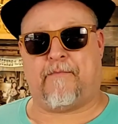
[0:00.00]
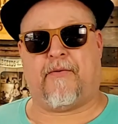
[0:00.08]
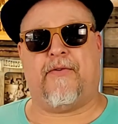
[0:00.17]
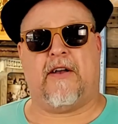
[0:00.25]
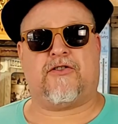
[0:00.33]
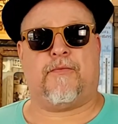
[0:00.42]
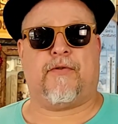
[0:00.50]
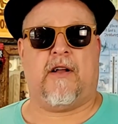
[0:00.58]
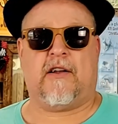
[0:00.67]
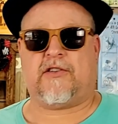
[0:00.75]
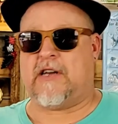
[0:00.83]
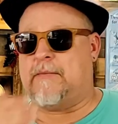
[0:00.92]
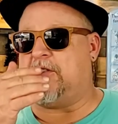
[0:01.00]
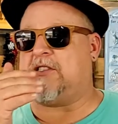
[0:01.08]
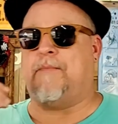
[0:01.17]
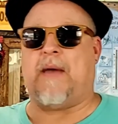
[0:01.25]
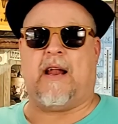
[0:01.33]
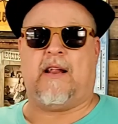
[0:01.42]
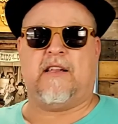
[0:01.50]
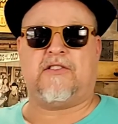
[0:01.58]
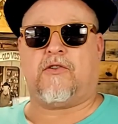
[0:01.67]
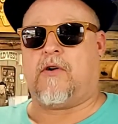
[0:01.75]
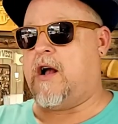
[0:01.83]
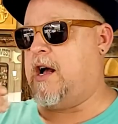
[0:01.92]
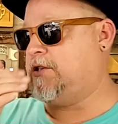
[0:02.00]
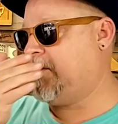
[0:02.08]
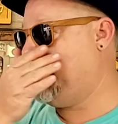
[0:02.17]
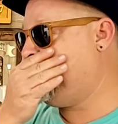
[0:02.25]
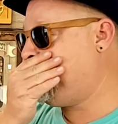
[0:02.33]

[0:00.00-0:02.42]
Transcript: professional production. I'm just a man in his garage.